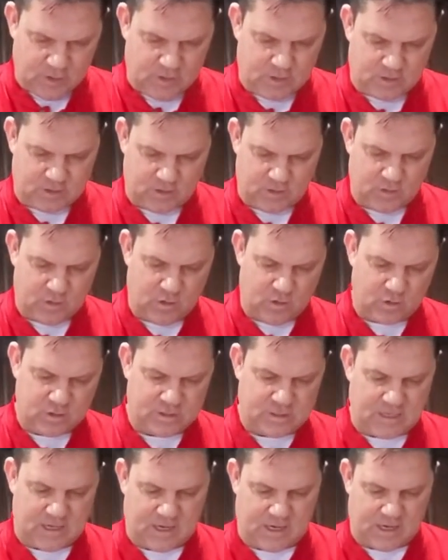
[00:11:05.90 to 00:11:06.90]
So it looks
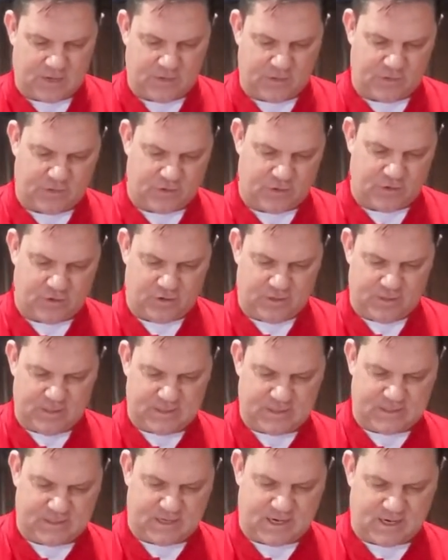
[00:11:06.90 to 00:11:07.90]
like 30
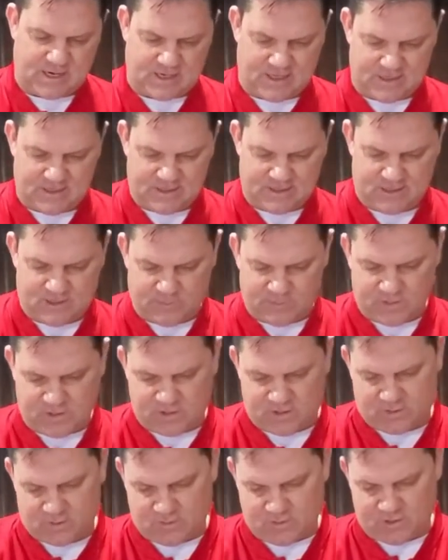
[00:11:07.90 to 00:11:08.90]
seconds in the
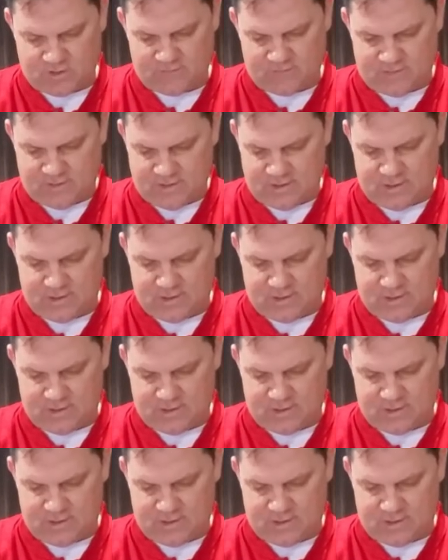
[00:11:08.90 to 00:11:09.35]
microwave did